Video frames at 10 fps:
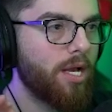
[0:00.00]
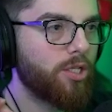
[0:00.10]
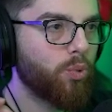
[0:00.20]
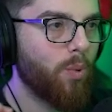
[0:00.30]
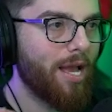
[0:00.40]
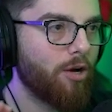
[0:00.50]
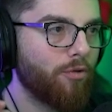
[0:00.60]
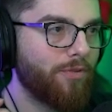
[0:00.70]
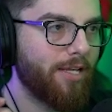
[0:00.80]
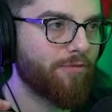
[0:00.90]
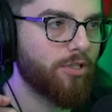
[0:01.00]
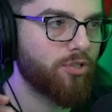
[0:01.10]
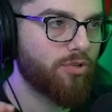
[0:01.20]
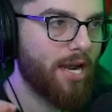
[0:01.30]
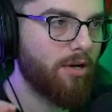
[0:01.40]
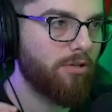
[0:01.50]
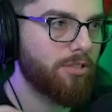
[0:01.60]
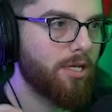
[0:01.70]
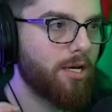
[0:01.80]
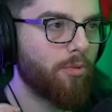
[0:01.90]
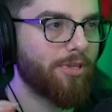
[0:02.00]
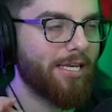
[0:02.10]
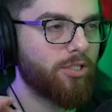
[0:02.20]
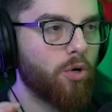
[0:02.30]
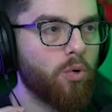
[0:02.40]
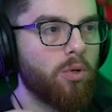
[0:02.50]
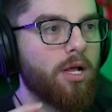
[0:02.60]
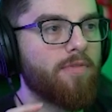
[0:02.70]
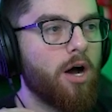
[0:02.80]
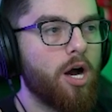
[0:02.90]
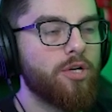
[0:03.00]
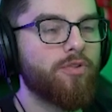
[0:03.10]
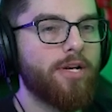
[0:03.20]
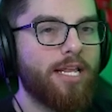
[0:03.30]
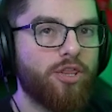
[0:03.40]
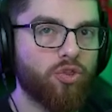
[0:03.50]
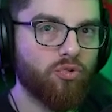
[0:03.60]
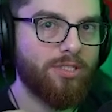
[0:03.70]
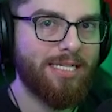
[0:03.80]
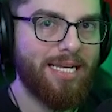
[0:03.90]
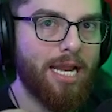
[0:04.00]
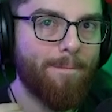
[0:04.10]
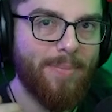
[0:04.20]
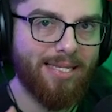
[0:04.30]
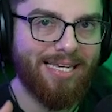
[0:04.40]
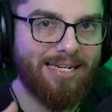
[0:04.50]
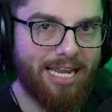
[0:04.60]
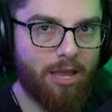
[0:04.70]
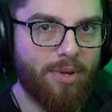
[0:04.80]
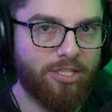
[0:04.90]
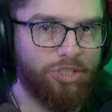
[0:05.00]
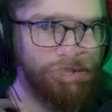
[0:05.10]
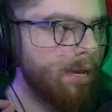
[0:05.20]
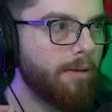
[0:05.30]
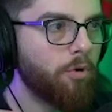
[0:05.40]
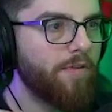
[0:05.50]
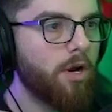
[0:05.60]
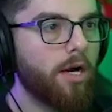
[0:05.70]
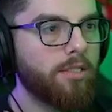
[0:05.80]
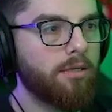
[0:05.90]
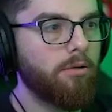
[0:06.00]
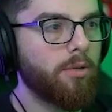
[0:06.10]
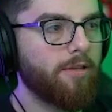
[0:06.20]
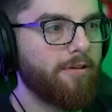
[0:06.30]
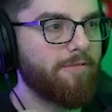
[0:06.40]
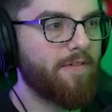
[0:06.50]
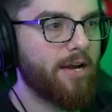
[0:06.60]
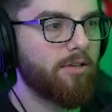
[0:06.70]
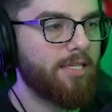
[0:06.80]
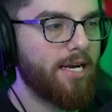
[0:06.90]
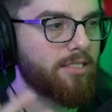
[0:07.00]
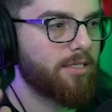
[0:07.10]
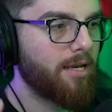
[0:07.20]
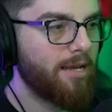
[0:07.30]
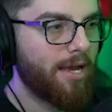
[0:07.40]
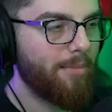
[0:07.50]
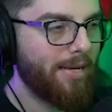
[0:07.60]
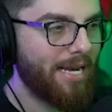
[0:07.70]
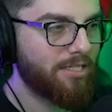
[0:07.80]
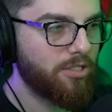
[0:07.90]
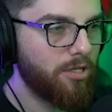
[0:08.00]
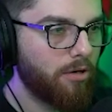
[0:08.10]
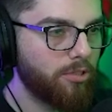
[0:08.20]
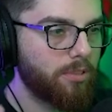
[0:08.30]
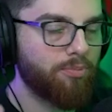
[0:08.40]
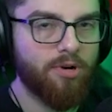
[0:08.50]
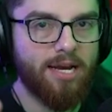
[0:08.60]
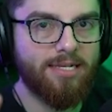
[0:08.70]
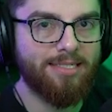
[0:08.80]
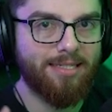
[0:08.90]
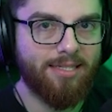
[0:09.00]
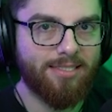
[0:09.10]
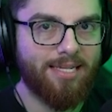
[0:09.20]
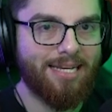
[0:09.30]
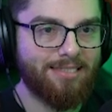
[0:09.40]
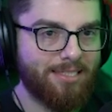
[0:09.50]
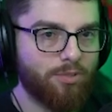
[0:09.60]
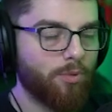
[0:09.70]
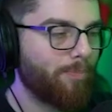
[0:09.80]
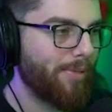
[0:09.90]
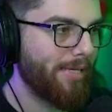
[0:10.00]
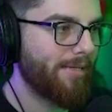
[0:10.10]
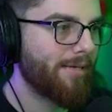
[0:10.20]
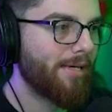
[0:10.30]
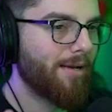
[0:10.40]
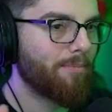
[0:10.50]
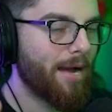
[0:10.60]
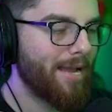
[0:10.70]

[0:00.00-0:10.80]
12 different trials with a total of 113 million damage. And moving on to the final test, I mean, as no surprise as this will be, my